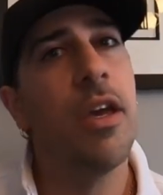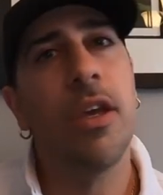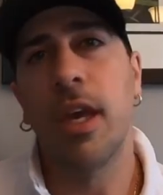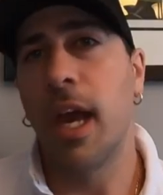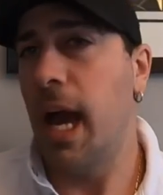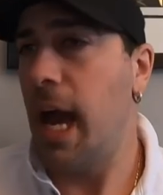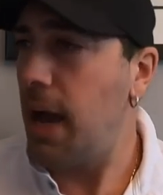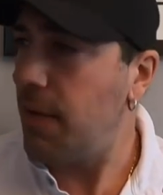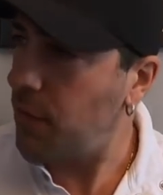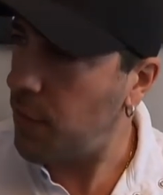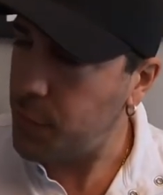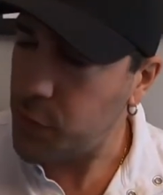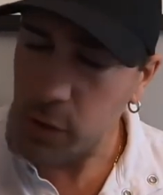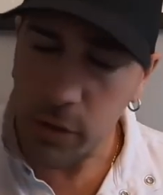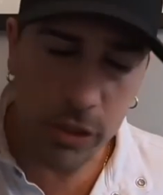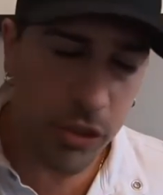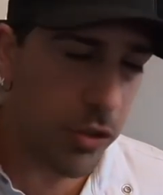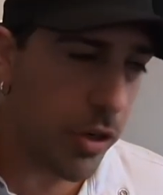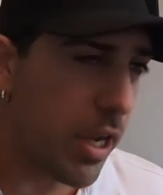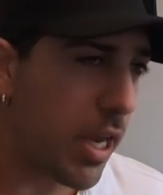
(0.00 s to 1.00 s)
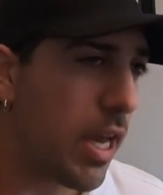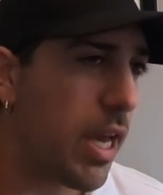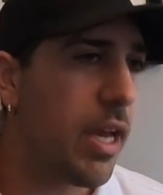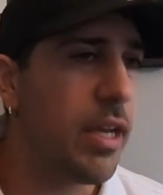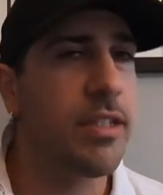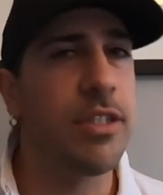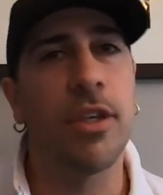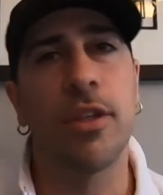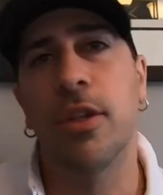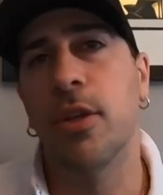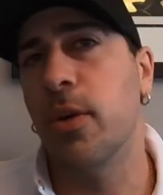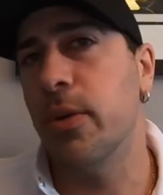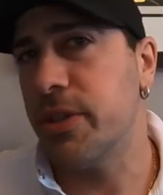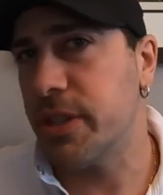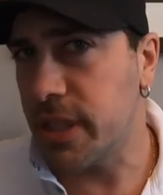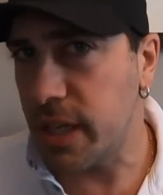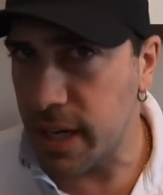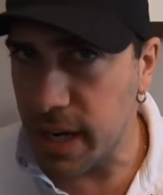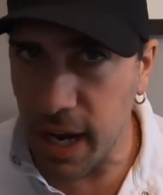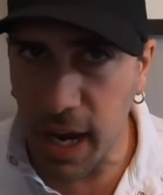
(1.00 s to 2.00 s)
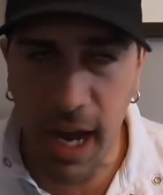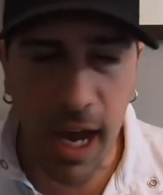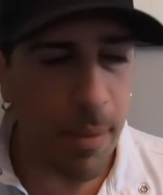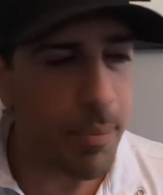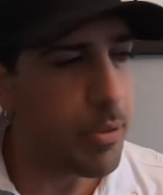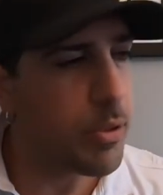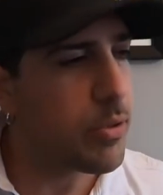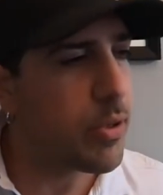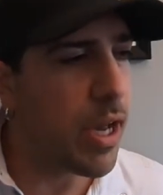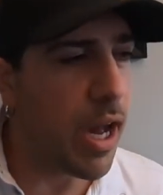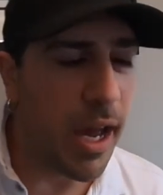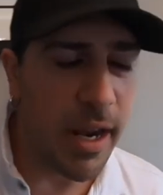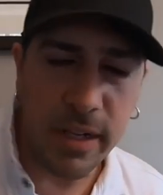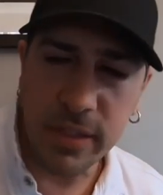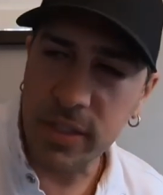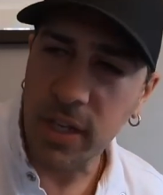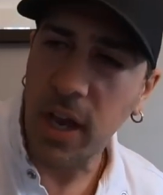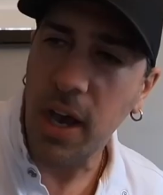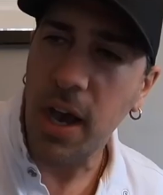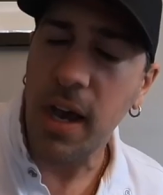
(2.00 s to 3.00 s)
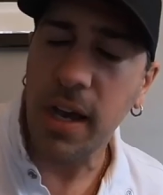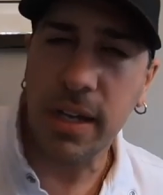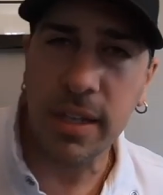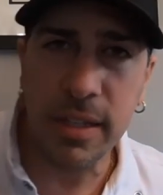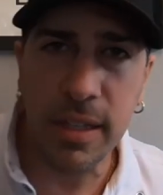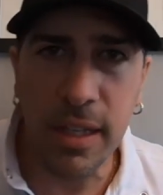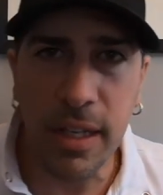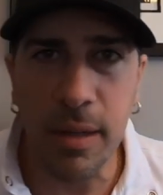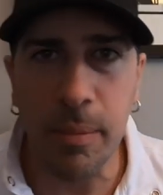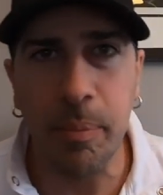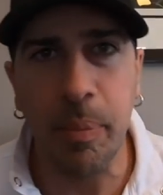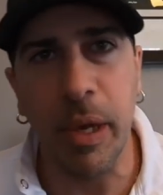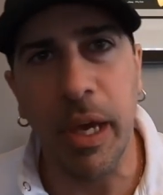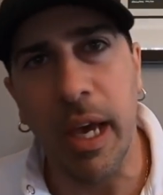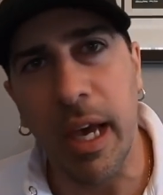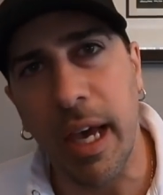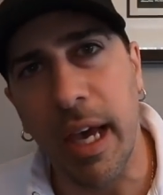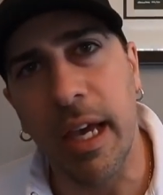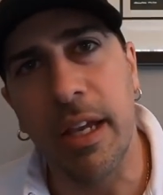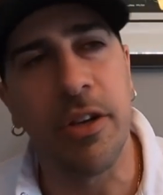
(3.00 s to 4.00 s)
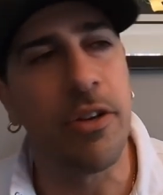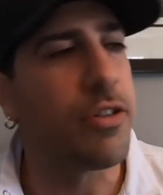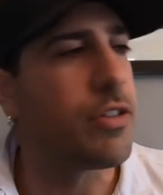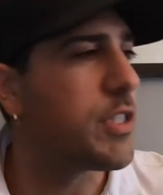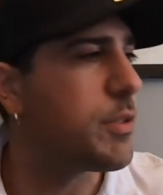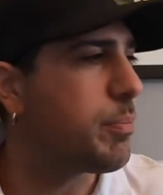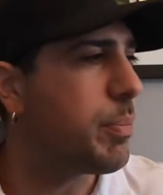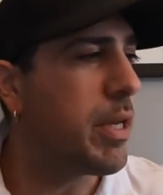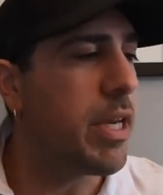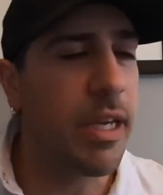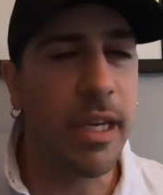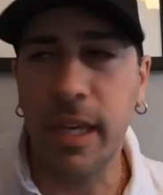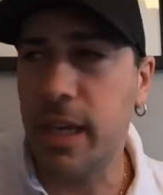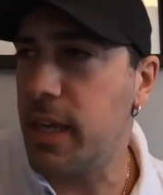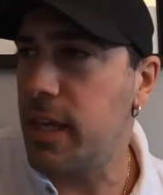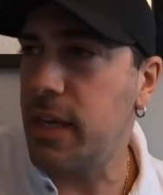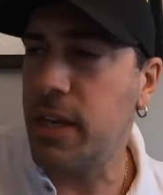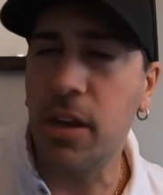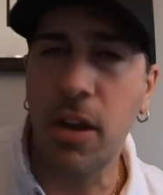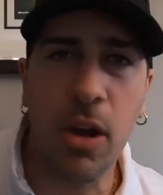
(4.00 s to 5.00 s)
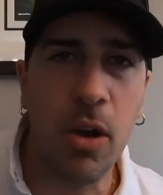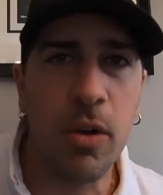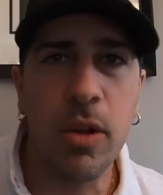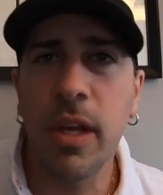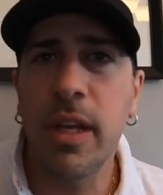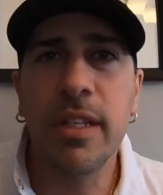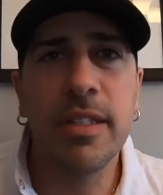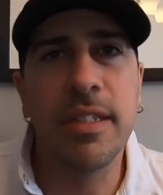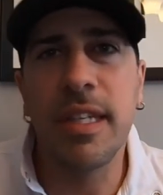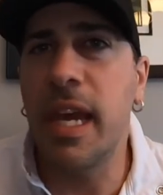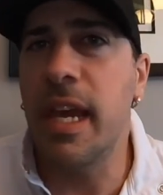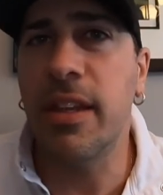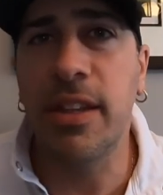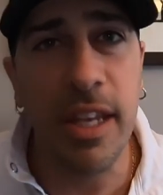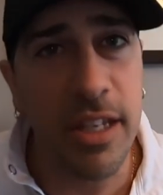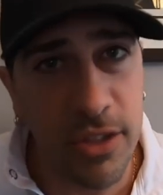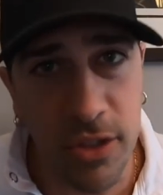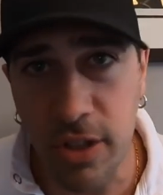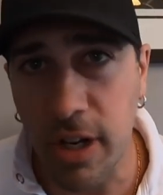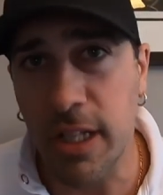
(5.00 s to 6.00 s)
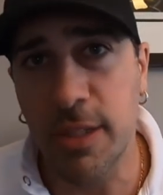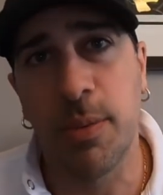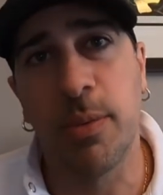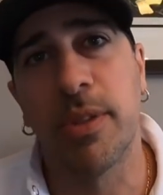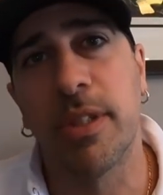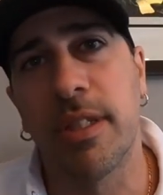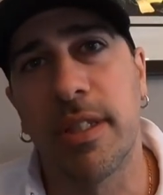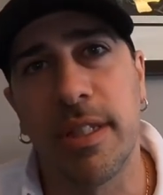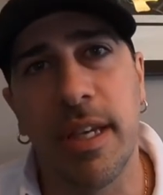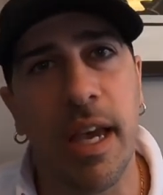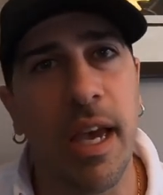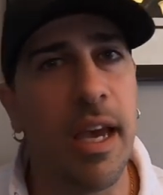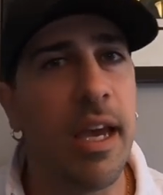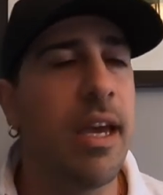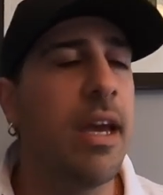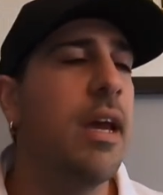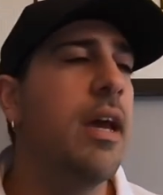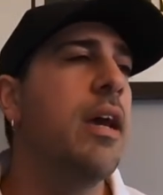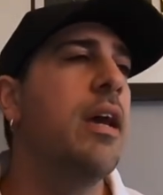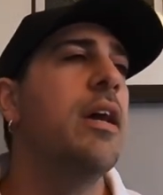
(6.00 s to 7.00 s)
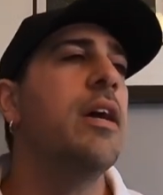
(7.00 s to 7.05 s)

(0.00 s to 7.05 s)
You have a few drinks, you loosen up, you kind of talk a little bit, you're speaking, you know, saying things you're not supposed to say.